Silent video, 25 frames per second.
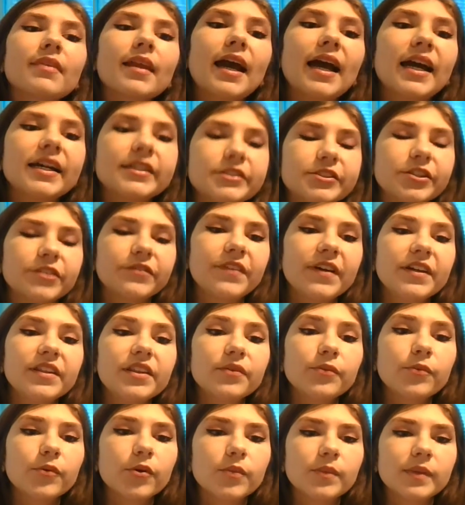I surveyed
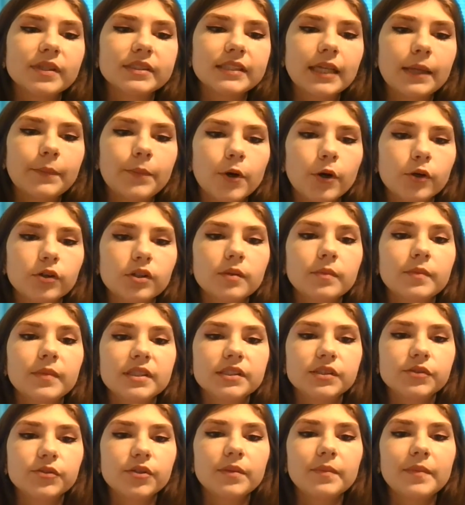the room as I poked the
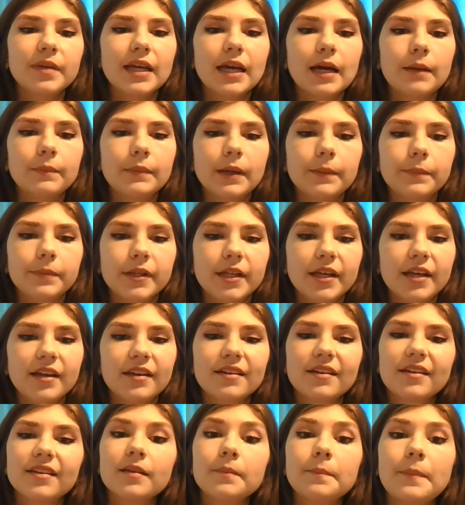mystery meat on my plate.
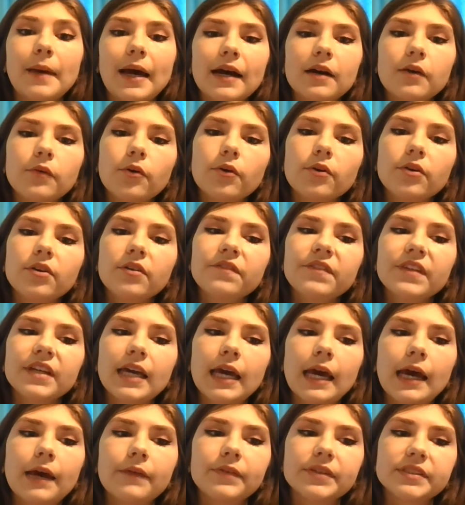In the back corner of the
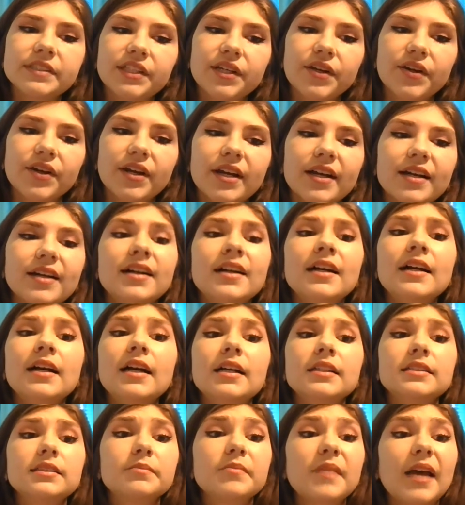cafeteria,
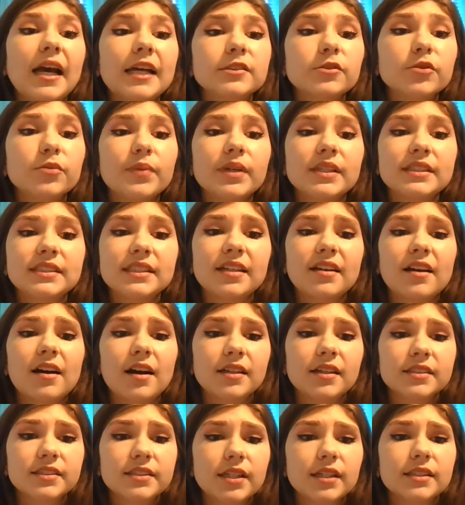some guys were mixing
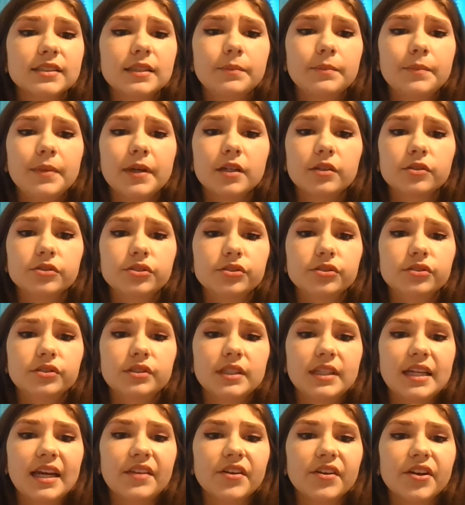hot sauce and pickle juice
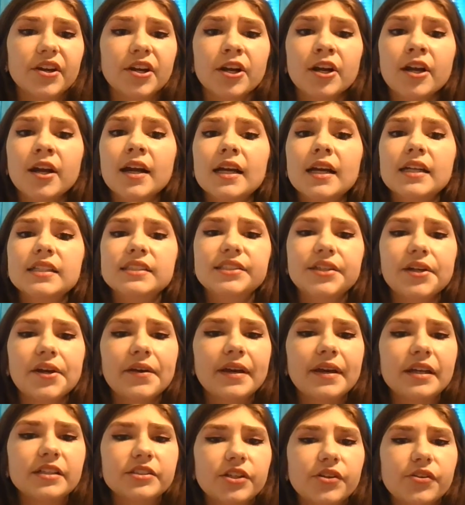together, daring
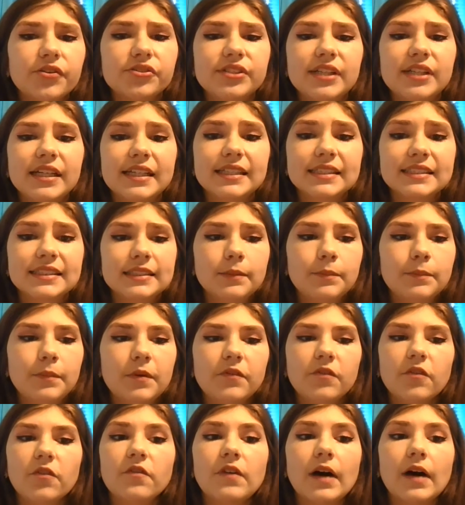each other to take a sip
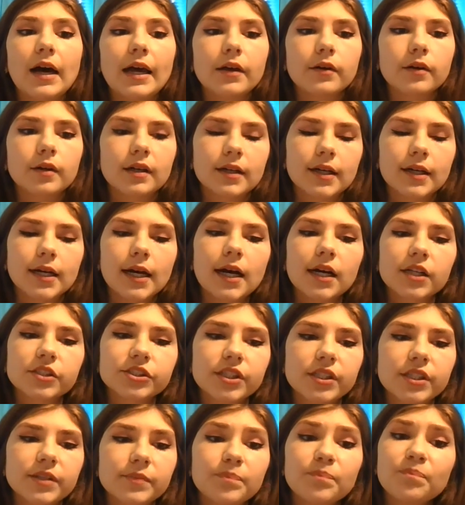of the vile
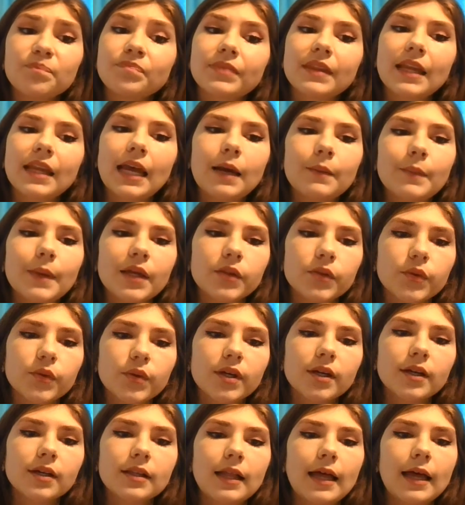concoction. At my
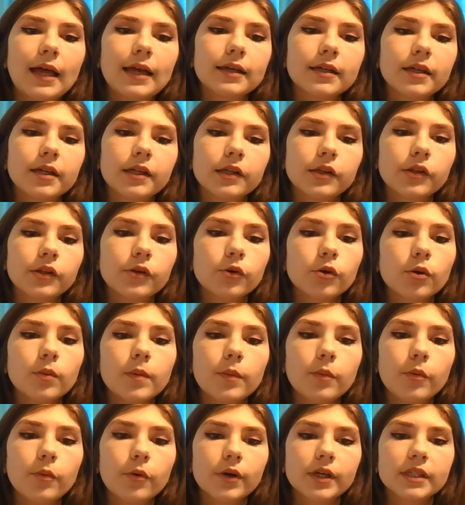3 o'clock, another group
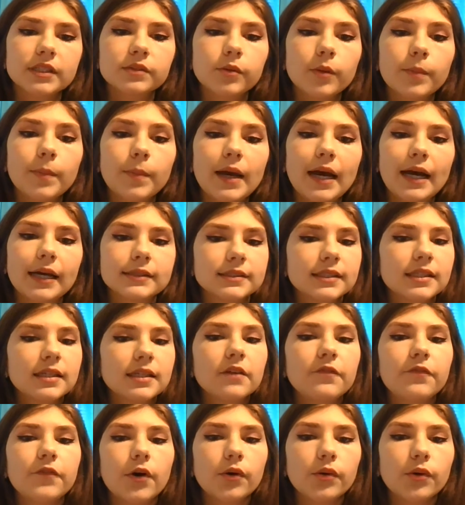of boys were passing
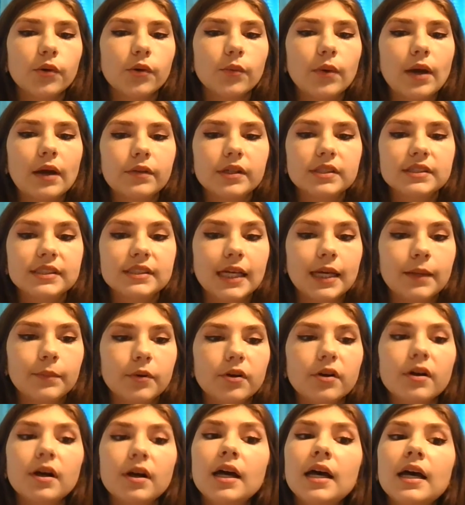a phone around the
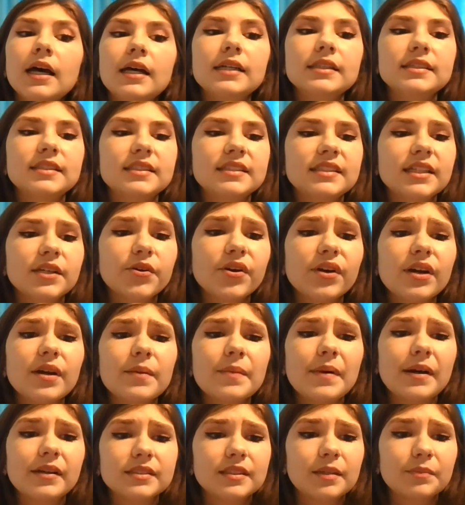table, snickering
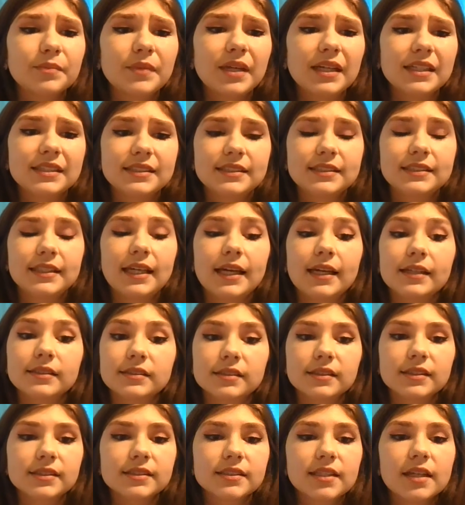about something
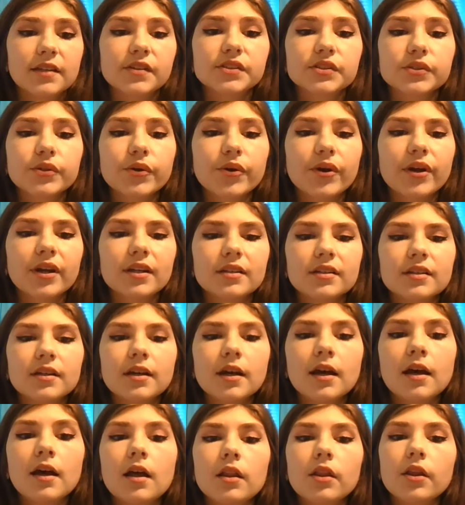scandalous on the screen.
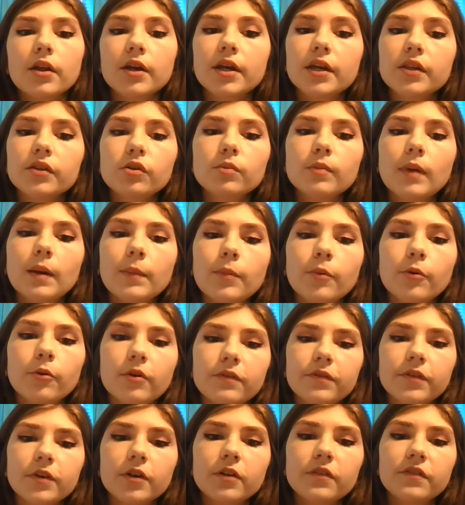Looking through my
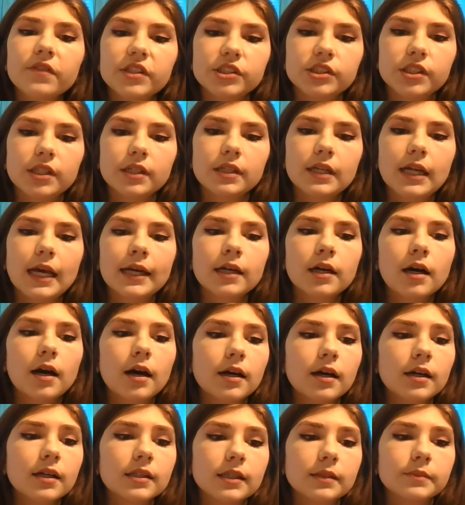peripheral vision, I
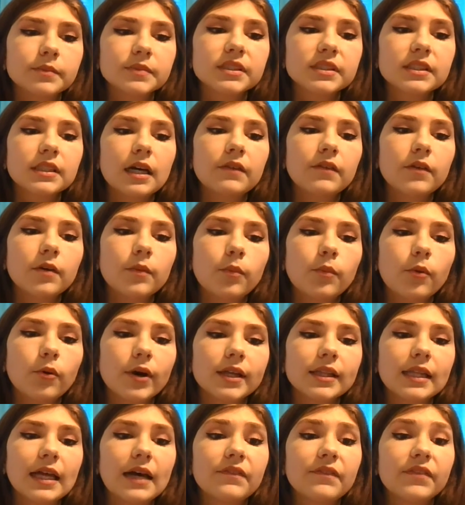caught a glimpse of a
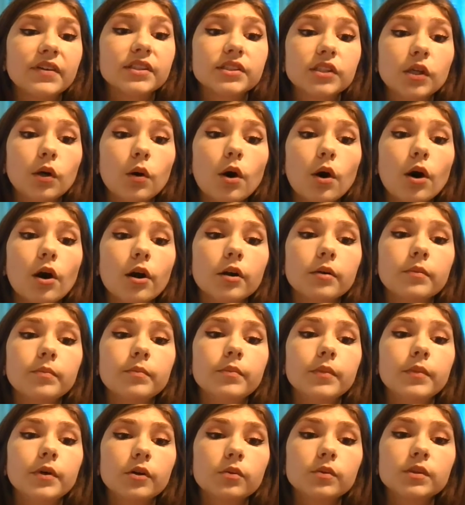boy laughing so hard
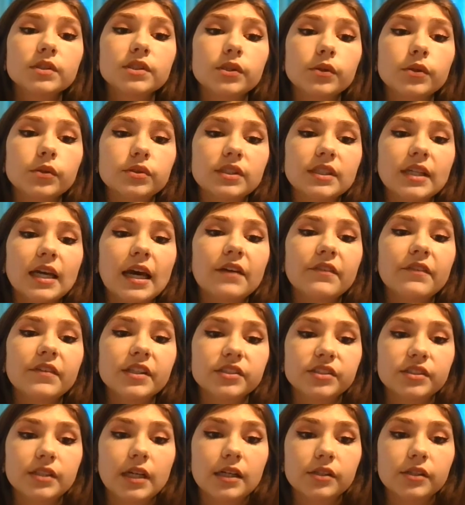milk was oozing out of
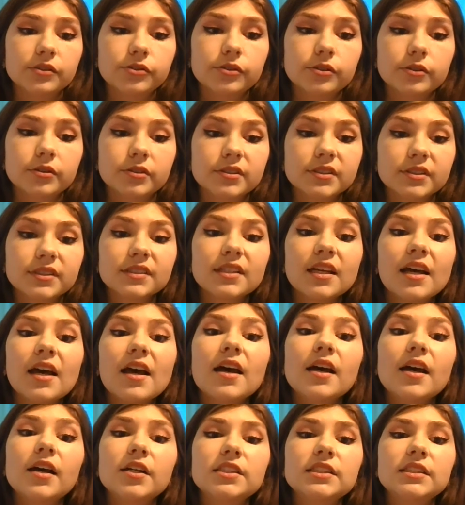his nostrils,
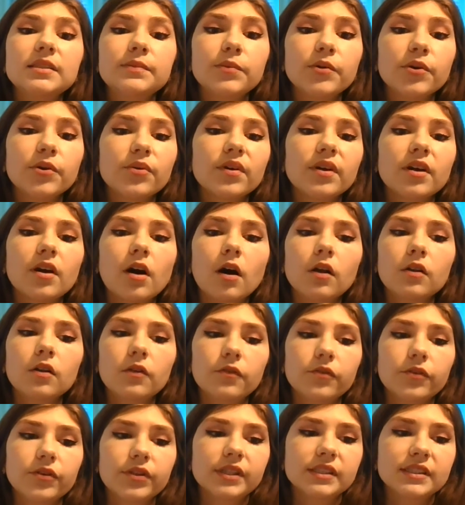spewing all
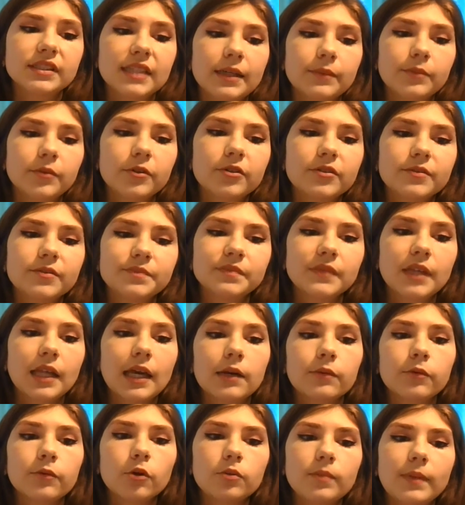over the table.
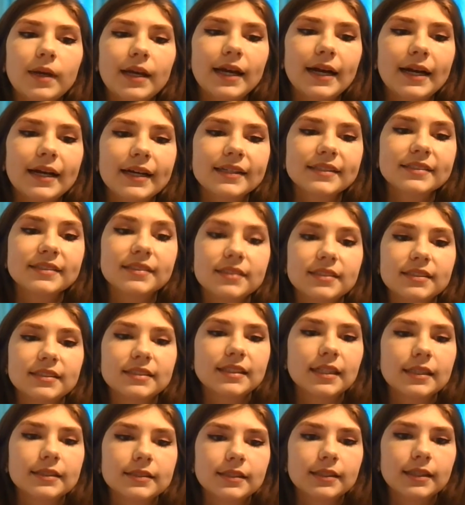I rolled my eyes,
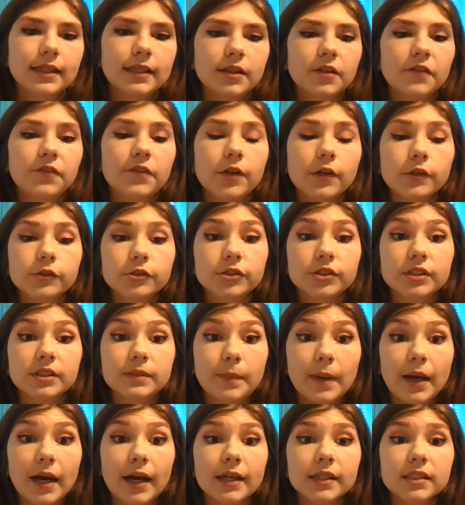disgusted that the future
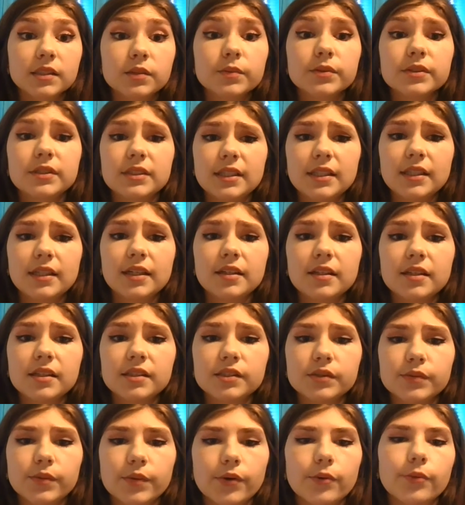spies were sitting in
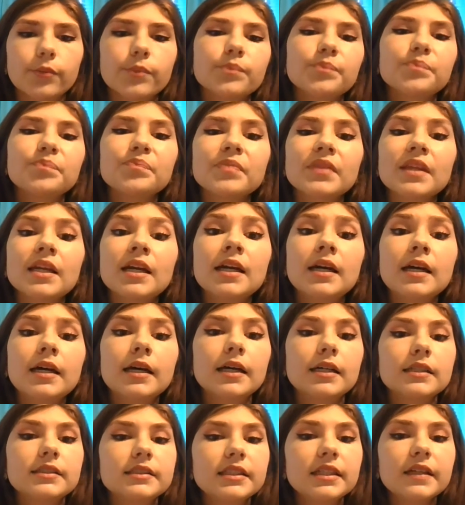this room.
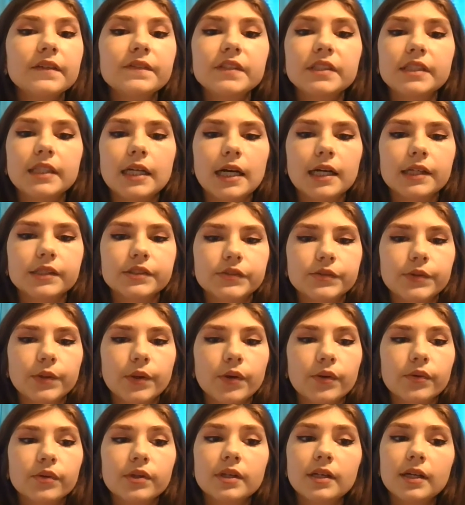A sea of
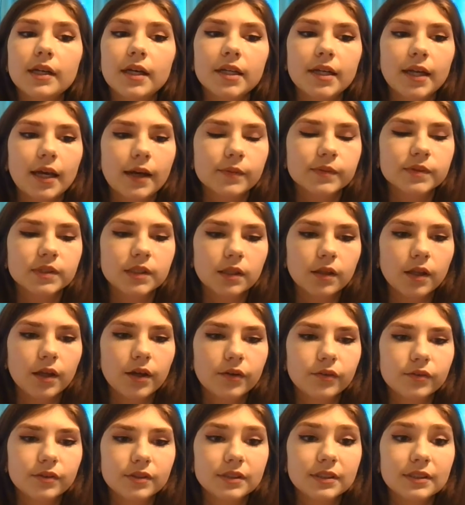testosterone, and I was
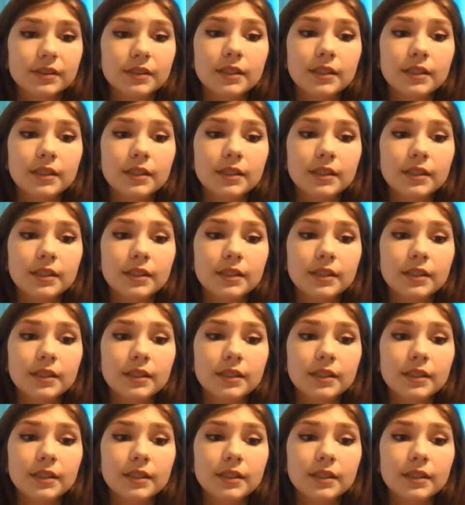alone.